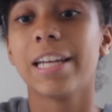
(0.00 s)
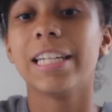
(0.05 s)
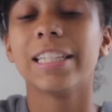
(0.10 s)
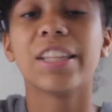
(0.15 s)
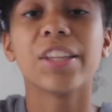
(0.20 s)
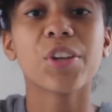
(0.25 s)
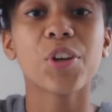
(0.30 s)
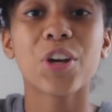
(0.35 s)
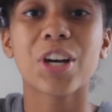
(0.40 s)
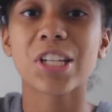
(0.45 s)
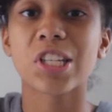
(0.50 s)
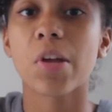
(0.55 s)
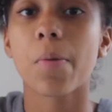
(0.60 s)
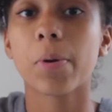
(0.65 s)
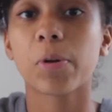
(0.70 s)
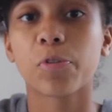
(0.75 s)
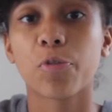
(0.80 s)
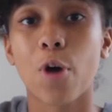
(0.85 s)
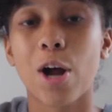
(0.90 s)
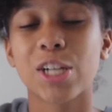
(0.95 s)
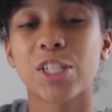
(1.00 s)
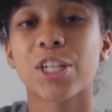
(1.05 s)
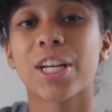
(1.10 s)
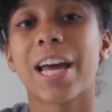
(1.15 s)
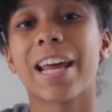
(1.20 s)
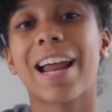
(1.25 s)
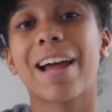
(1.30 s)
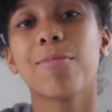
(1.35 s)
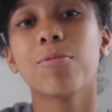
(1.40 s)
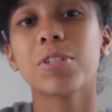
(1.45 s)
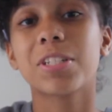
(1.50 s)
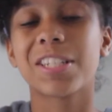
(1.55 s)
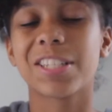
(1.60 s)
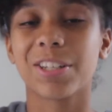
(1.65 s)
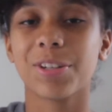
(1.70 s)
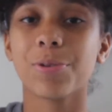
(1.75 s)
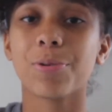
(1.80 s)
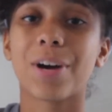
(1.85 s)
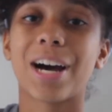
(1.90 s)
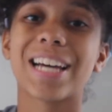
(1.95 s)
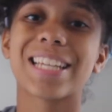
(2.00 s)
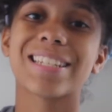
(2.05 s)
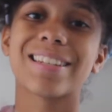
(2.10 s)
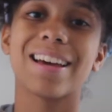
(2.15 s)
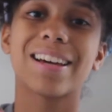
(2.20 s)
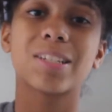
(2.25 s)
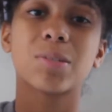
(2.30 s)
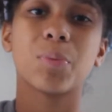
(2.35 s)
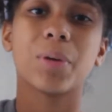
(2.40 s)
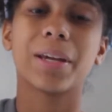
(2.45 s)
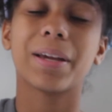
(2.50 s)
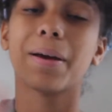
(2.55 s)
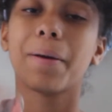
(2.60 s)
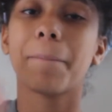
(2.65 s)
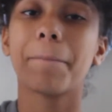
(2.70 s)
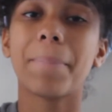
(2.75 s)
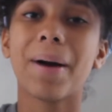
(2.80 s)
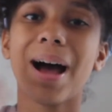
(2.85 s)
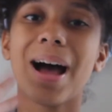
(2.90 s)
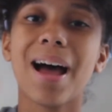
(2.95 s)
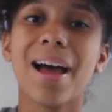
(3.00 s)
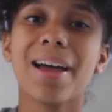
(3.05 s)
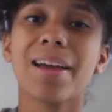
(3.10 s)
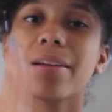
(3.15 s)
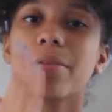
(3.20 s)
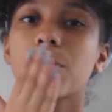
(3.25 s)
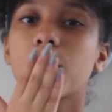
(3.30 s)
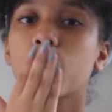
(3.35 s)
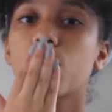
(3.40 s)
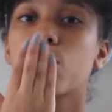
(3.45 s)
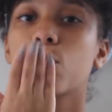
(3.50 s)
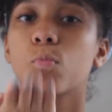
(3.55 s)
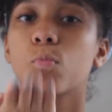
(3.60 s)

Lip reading: Thank you guys so much for watching, and I will see you guys next week. Bye!